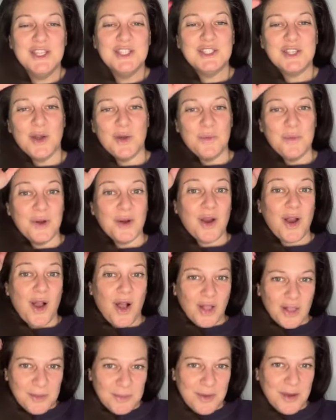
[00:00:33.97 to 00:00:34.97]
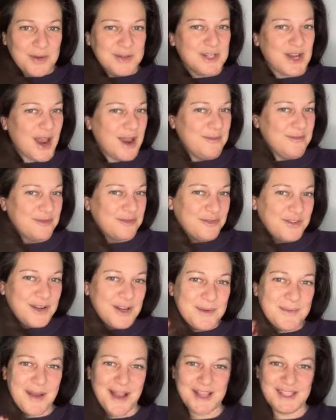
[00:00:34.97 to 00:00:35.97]
So we're all about time
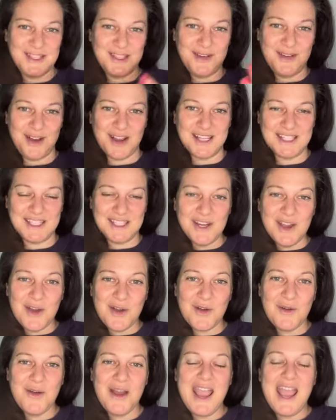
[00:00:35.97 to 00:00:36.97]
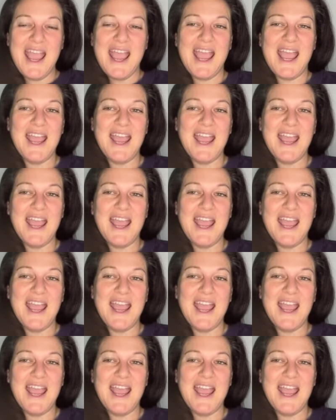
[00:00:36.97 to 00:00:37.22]
freedom, as you guys know.